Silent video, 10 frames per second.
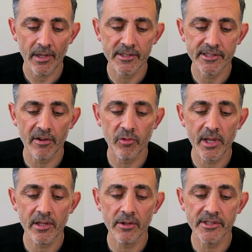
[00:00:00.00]
So if
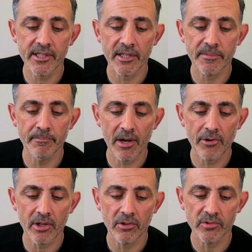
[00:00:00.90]
we can do such
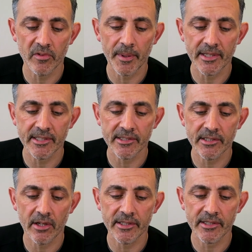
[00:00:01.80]
miracles with basic
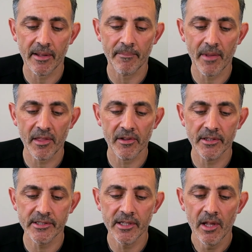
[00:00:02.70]
sleights and
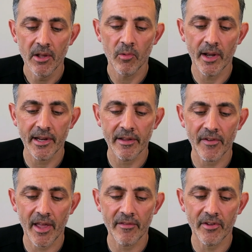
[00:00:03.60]
methods, when, if
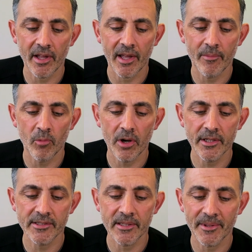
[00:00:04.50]
ever, and
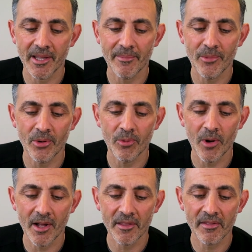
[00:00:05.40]
why does it become more
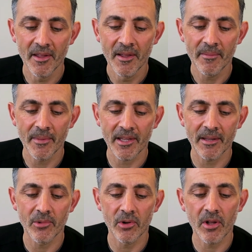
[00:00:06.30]
worth, make
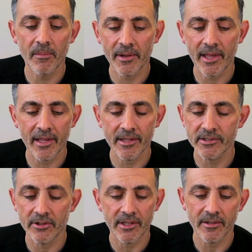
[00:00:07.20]
it more complicated,
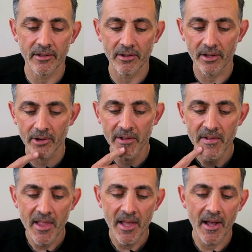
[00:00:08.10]
sorry, I got that wrong,
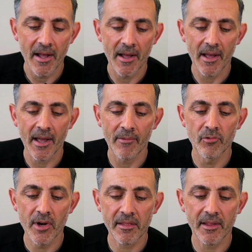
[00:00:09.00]
uh,
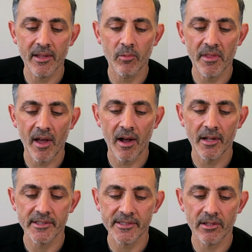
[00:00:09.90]
and risky with
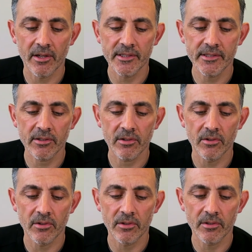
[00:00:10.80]
harder sleights
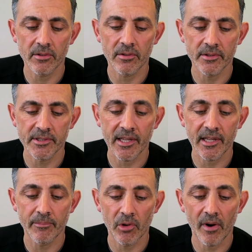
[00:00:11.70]
or, or
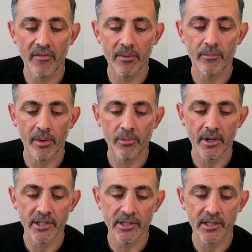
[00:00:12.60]
taking more effort in
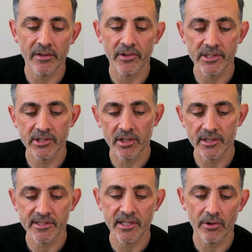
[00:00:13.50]
preparation, leaving aside
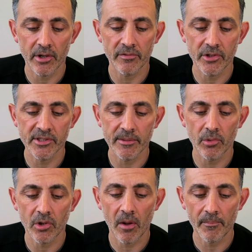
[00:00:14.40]
the scenario of using
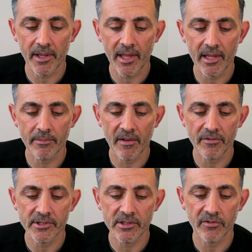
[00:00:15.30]
more complicated
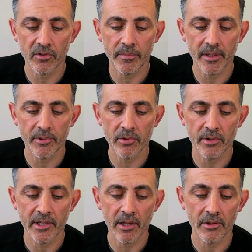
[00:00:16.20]
methods to fool people who
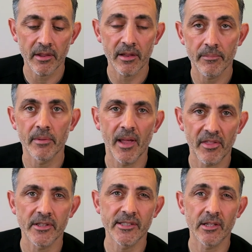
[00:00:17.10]
already know the simple
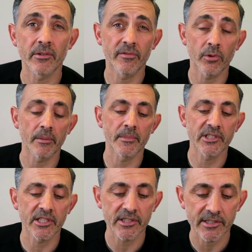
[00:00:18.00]
methods, so fooling
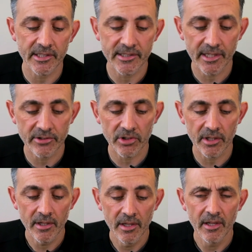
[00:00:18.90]
magicians, et cetera.
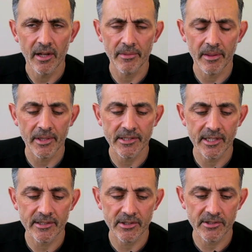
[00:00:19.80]
Oh, that made
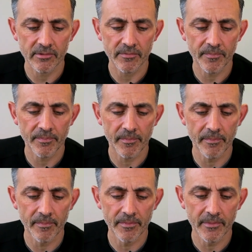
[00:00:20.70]
sense, I sort
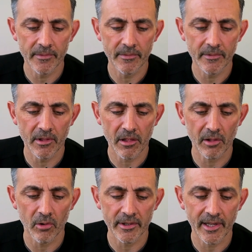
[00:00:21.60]
of
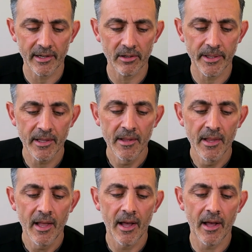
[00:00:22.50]
slaughtered that a little bit.
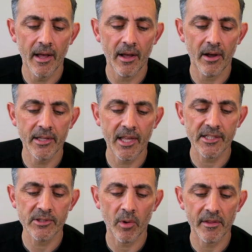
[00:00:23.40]
Uh, I
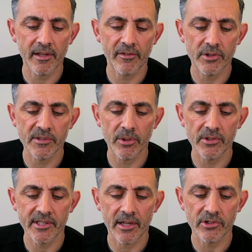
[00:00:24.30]
guess what the difference
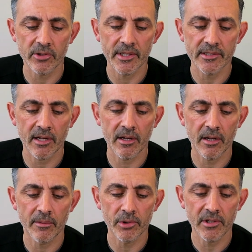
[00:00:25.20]
boils down to is,
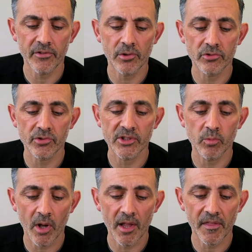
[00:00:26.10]
are more difficult tricks
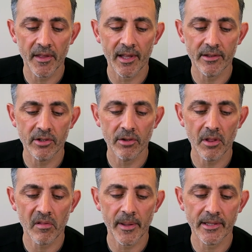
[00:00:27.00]
worth it, and do
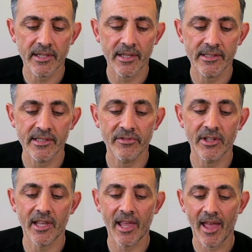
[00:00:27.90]
the spectators
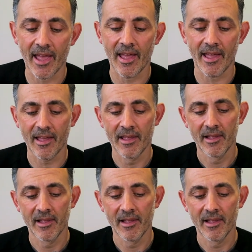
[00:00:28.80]
even care?